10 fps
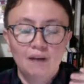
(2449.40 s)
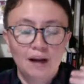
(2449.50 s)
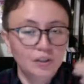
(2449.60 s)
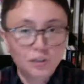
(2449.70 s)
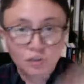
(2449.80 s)

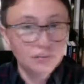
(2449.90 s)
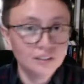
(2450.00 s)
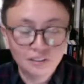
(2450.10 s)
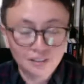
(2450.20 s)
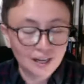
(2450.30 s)
You don't
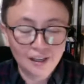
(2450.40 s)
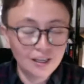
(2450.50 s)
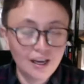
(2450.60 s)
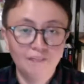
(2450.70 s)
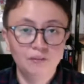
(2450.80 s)
necessarily
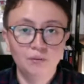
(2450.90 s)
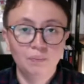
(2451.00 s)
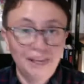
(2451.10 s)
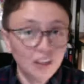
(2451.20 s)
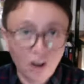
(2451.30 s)
have to
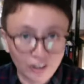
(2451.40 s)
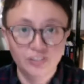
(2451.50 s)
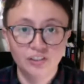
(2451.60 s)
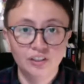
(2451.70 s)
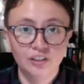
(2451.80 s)
play
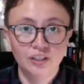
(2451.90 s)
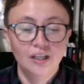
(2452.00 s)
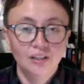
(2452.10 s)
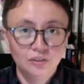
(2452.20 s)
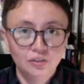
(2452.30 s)
harder.
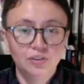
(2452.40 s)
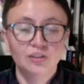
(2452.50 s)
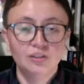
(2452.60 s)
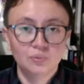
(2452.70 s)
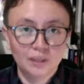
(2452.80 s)
You
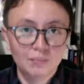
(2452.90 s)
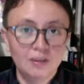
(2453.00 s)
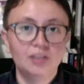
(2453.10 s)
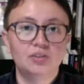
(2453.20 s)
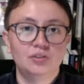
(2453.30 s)
just wanna make
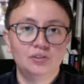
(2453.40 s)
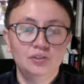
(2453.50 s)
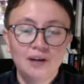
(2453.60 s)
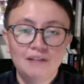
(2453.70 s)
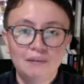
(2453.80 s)
sure you
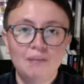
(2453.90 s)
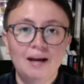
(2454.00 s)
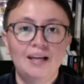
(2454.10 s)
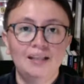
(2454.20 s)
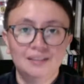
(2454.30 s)
have a
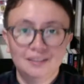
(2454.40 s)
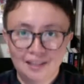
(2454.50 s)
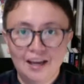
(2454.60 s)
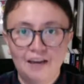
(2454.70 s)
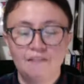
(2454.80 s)
balanced
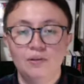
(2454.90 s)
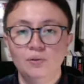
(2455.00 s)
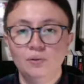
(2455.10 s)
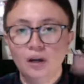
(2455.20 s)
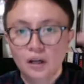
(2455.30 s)
life.
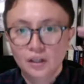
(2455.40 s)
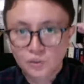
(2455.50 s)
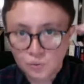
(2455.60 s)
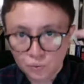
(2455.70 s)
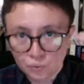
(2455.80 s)

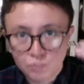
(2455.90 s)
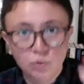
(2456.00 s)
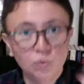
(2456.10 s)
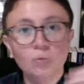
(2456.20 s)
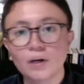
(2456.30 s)
You
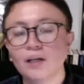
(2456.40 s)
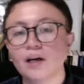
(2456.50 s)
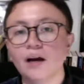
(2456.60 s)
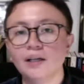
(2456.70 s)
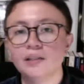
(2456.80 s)
do work
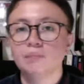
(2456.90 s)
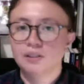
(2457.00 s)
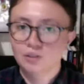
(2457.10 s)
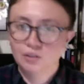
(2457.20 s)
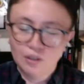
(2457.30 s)
hard, but
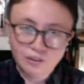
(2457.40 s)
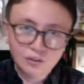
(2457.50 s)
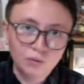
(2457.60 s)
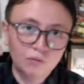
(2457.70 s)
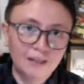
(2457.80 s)
you
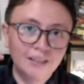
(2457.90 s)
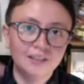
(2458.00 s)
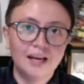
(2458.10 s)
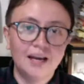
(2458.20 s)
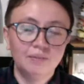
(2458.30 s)
also find
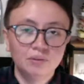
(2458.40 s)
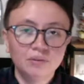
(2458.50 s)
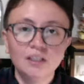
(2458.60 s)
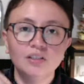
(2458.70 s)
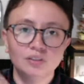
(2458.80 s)
time to
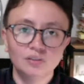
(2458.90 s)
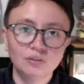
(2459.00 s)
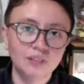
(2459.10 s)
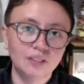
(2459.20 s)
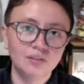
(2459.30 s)
really
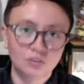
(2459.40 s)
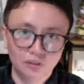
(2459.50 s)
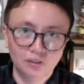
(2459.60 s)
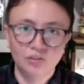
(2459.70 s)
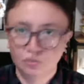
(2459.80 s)
sow into
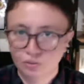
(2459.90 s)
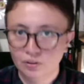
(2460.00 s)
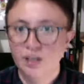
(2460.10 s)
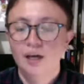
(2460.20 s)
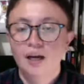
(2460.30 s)
your soul
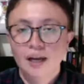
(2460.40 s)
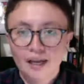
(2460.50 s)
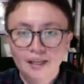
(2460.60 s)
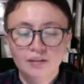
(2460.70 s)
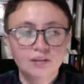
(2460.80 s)

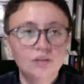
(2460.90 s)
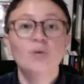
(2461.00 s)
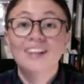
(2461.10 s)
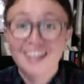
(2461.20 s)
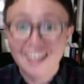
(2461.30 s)
and, you know,
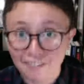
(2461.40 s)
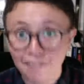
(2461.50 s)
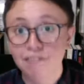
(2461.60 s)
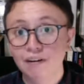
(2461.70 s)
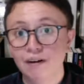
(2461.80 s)
live.
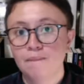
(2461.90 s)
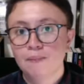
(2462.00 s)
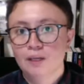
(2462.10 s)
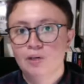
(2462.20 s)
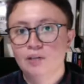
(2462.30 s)

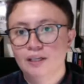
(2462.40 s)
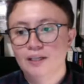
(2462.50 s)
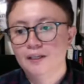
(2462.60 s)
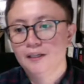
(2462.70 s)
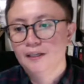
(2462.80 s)
Okay?
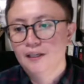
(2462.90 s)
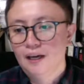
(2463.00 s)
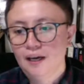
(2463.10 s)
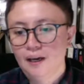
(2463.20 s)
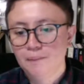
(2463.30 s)

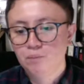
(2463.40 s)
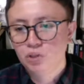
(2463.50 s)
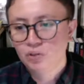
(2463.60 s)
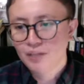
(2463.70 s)
So